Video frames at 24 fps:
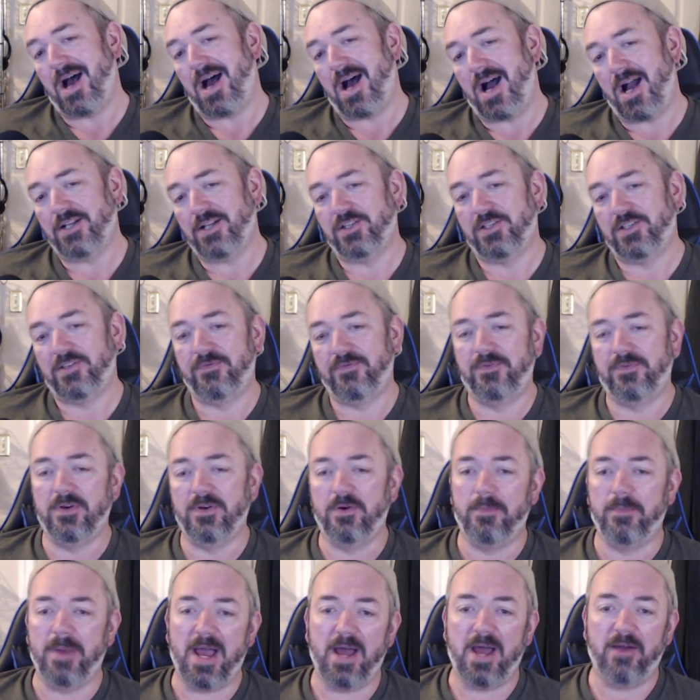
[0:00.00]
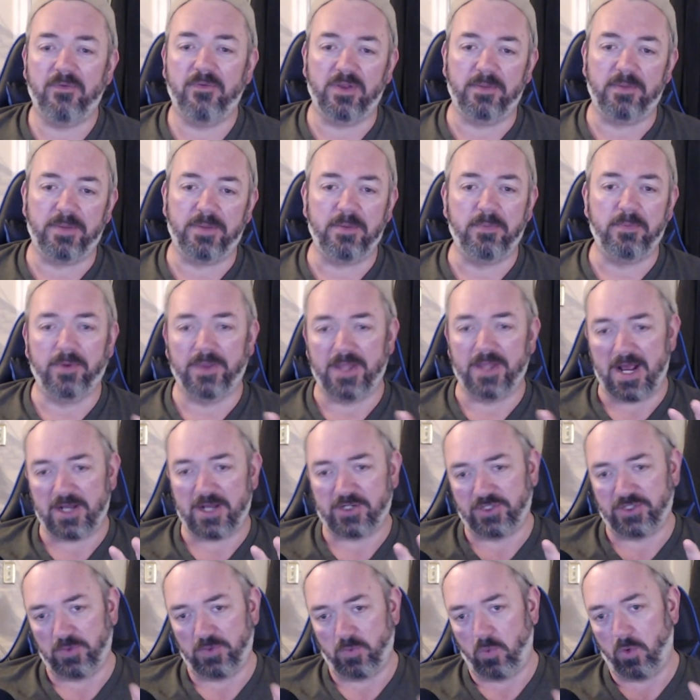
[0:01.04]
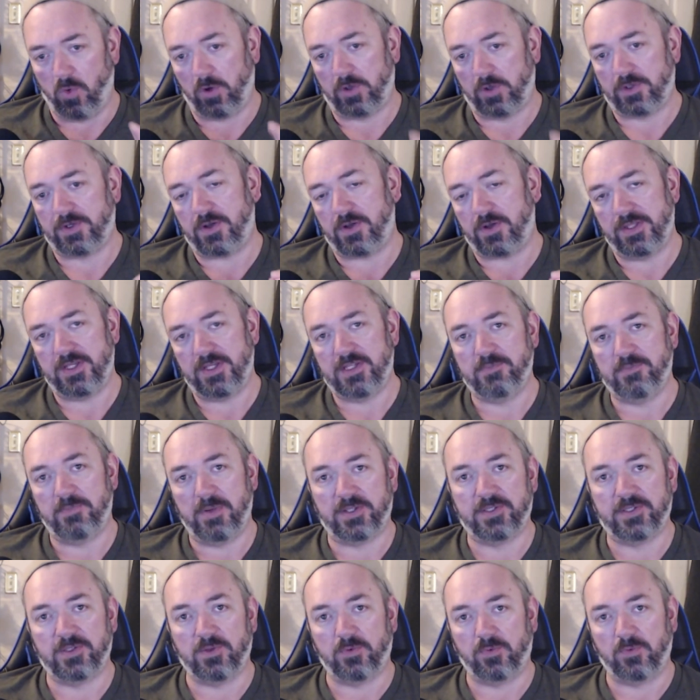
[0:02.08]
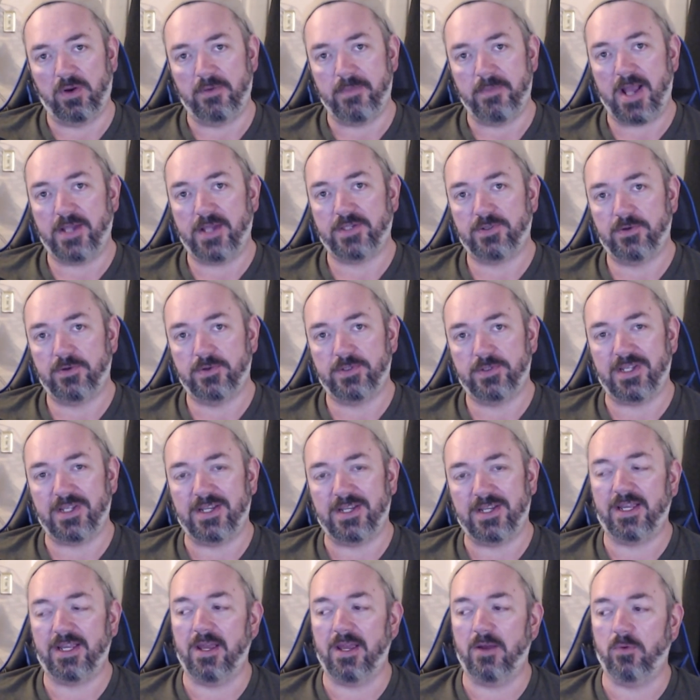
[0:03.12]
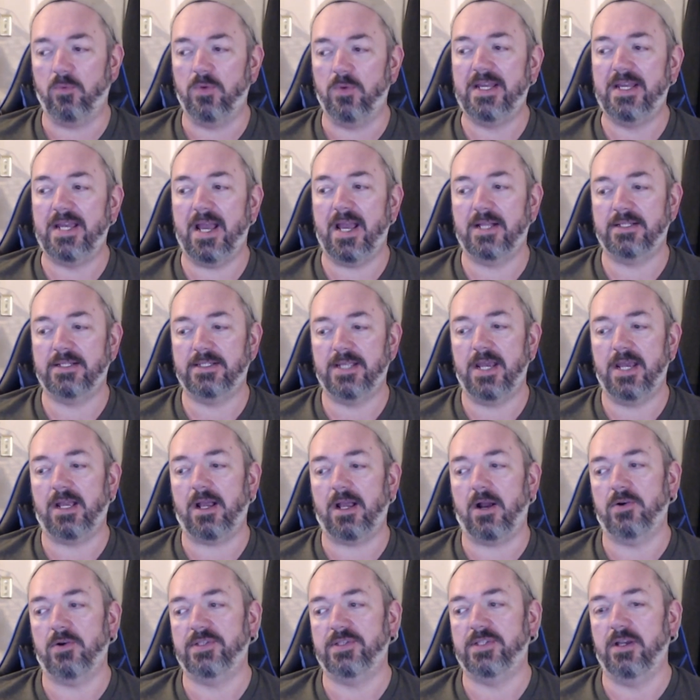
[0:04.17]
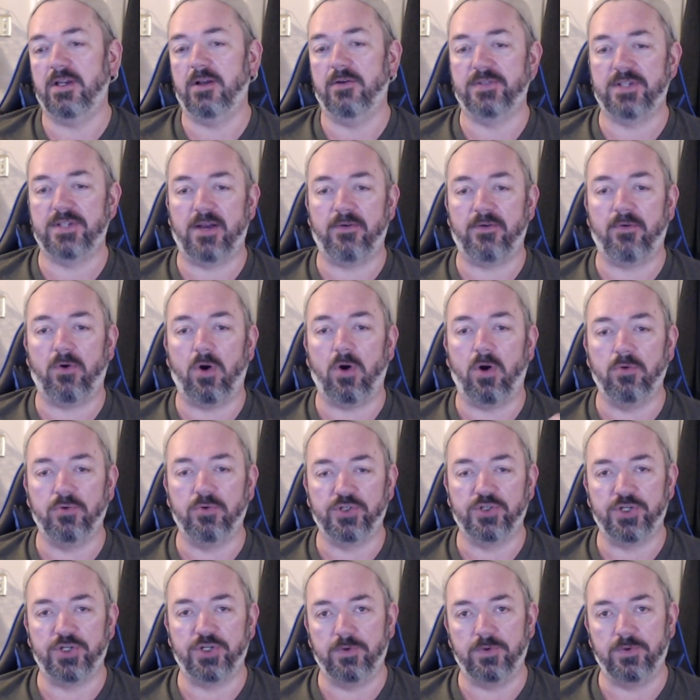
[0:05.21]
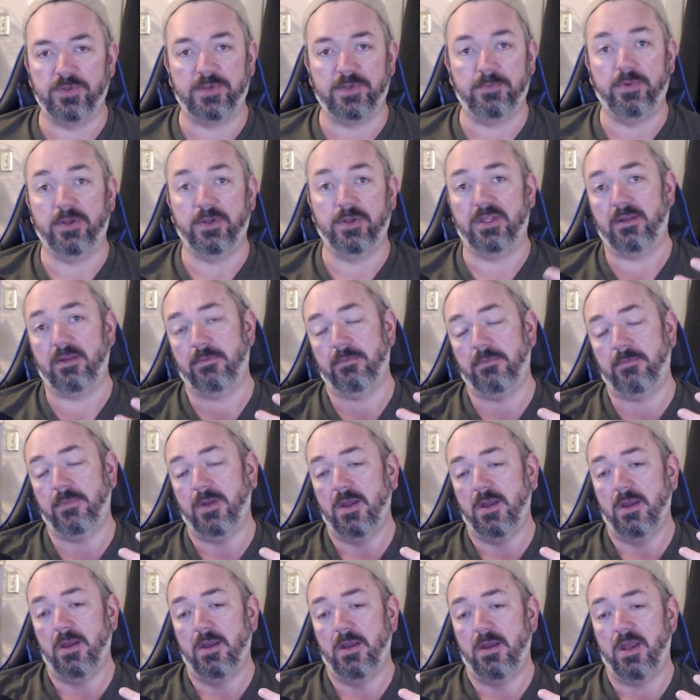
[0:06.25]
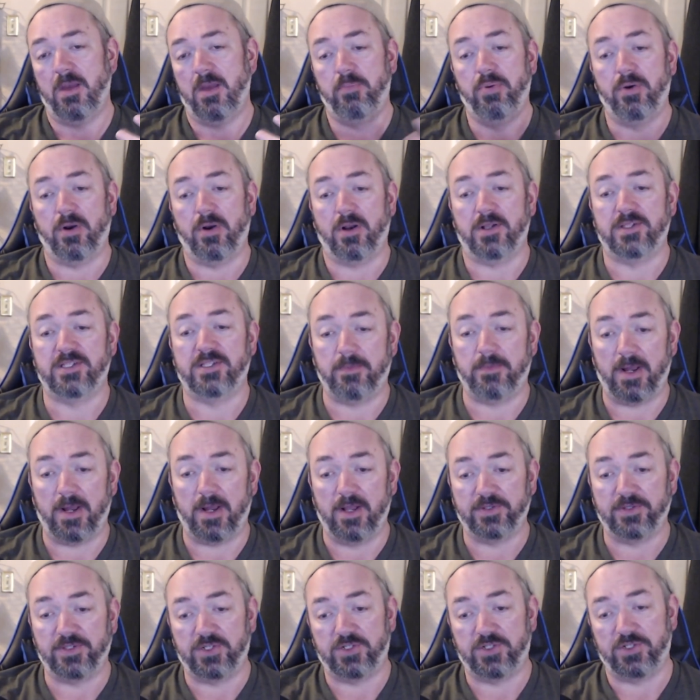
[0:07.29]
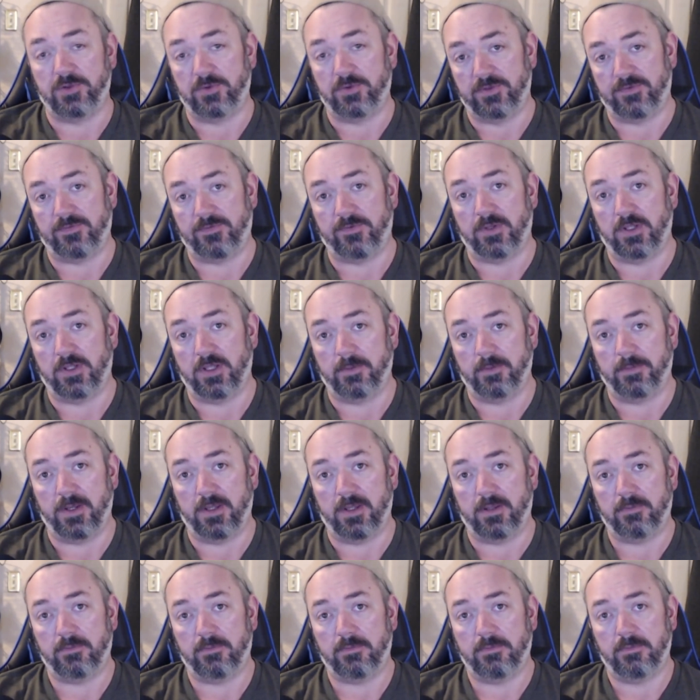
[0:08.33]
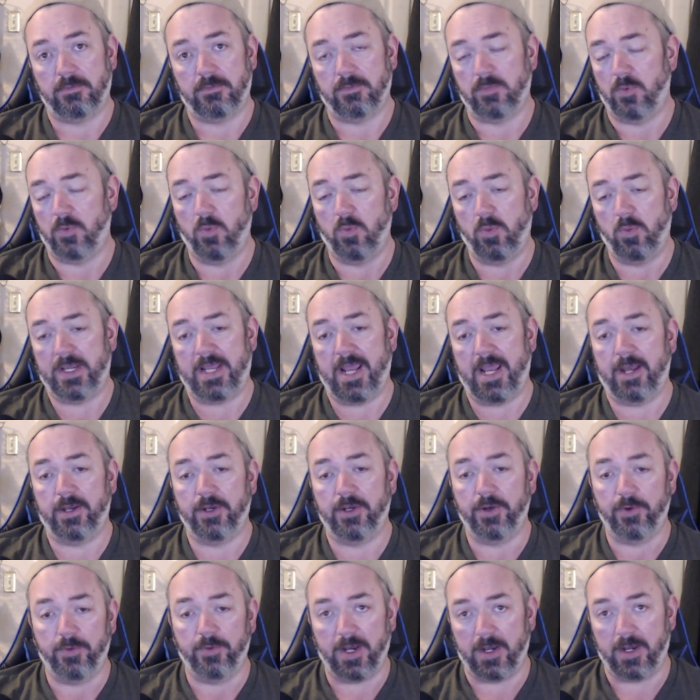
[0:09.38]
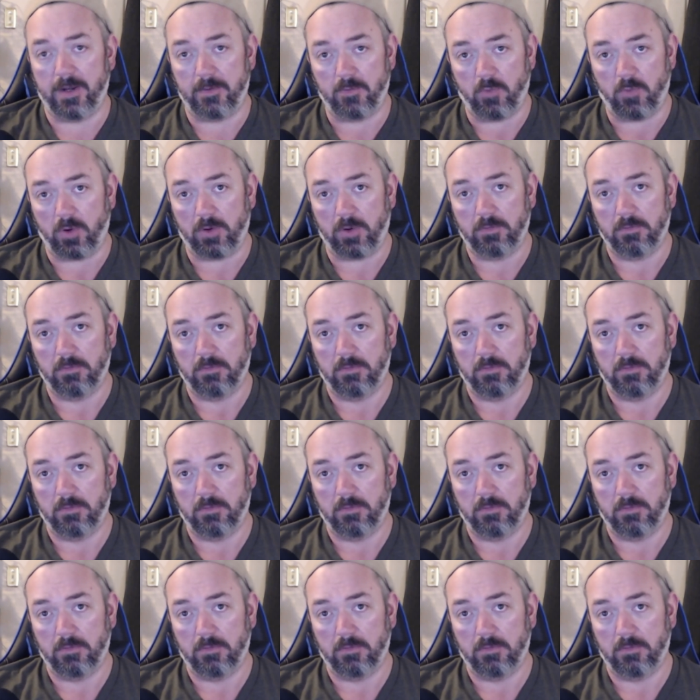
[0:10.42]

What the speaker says: I just feel bad for the people that actually worked on these Pixel remasters. And again, we can't take ourselves out of our own shoes and put on somebody else's shoes for a little bit. We can't do it anymore.